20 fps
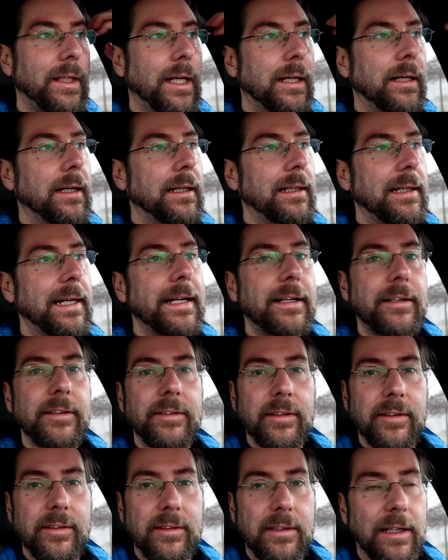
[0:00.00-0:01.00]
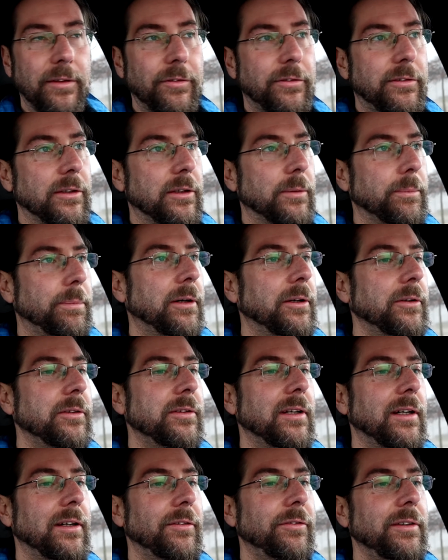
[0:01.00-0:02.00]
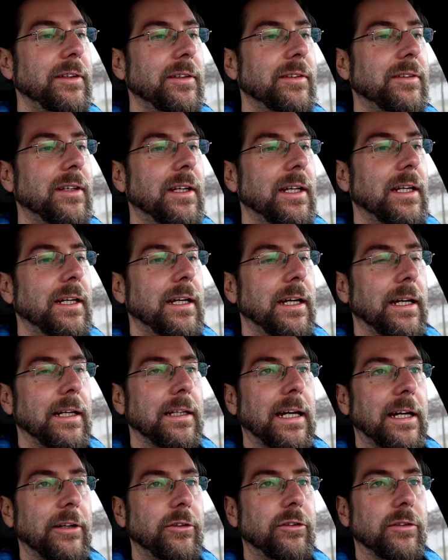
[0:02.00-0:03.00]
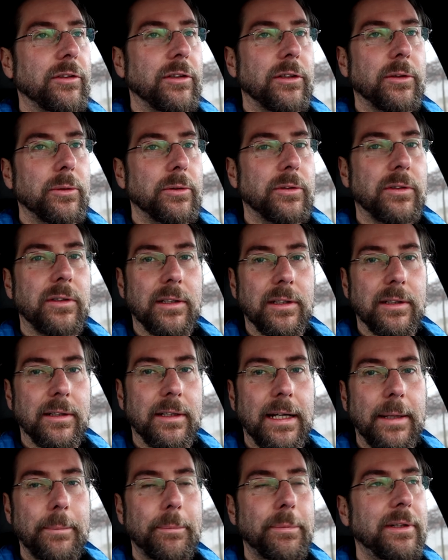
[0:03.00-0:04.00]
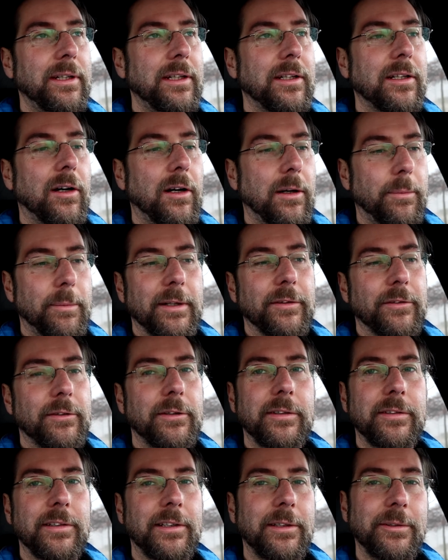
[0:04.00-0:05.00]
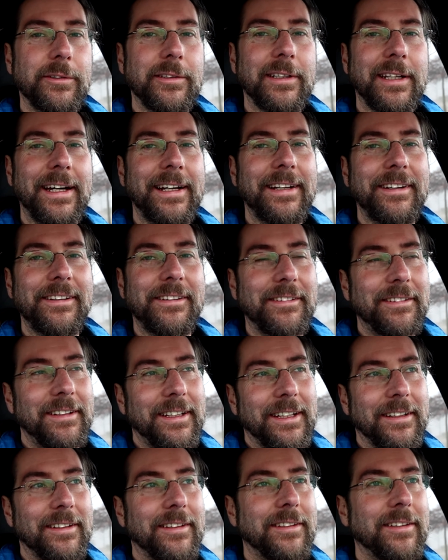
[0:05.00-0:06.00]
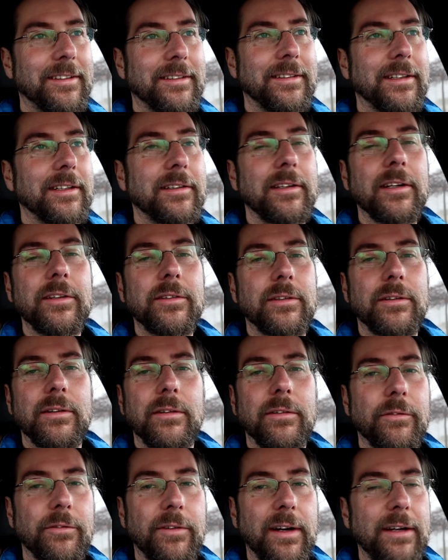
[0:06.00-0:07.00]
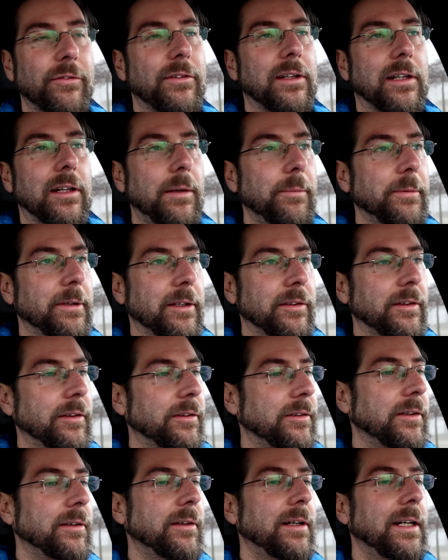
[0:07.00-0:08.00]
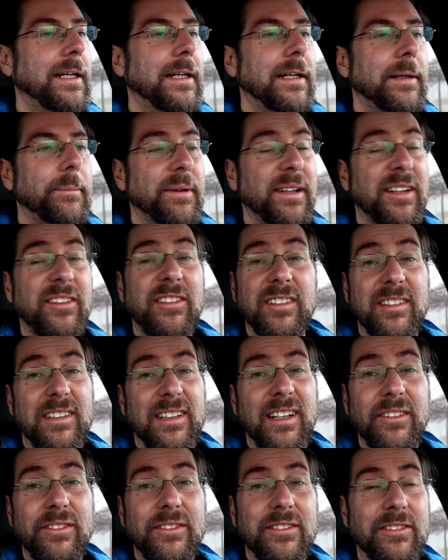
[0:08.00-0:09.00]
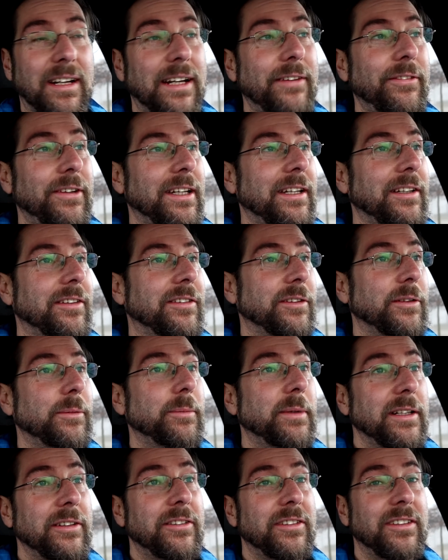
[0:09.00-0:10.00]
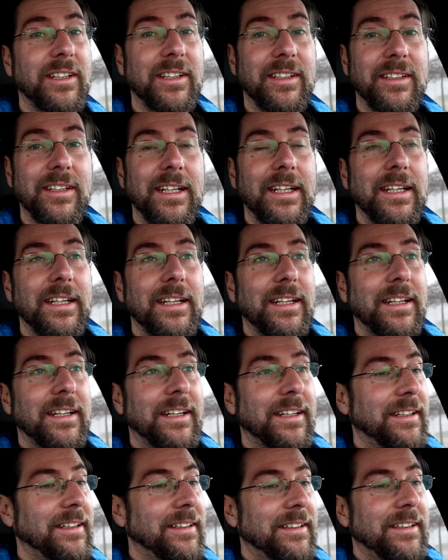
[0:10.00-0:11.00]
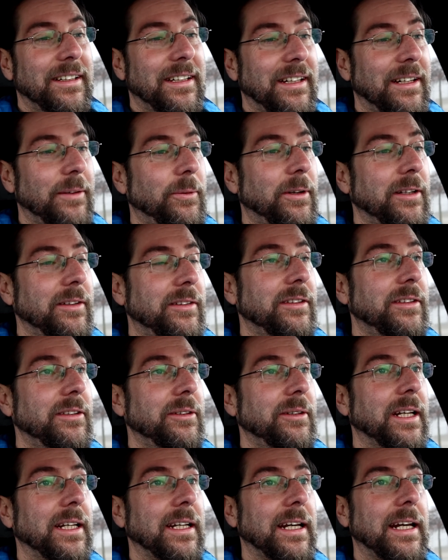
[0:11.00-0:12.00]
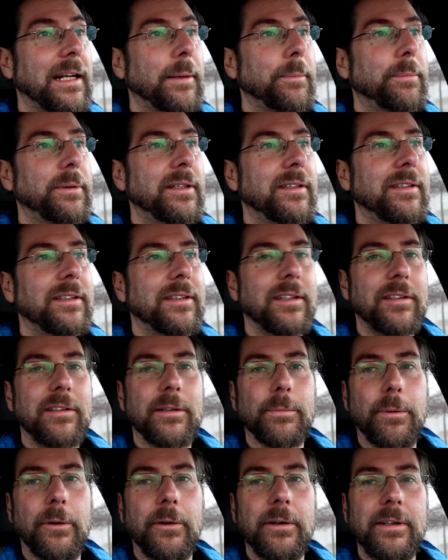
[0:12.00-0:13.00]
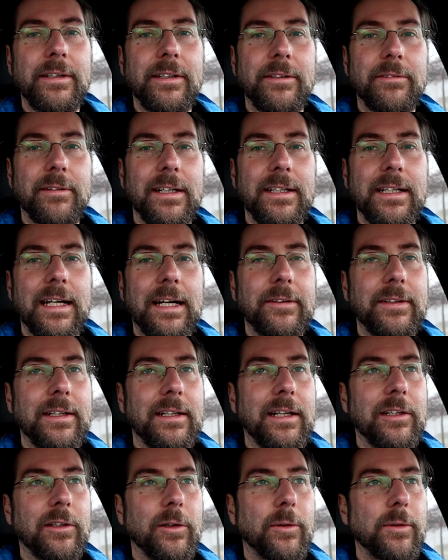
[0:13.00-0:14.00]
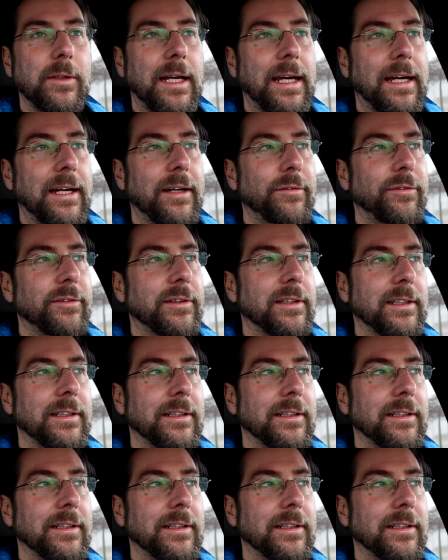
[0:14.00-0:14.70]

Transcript: letters and stuff to the post office, and I should use the company car, but of course I use the ID.3. It's just 5 kilometers or so, but I just love driving it so much that I want to do that. And I'm a bit disappointed right now that I don't have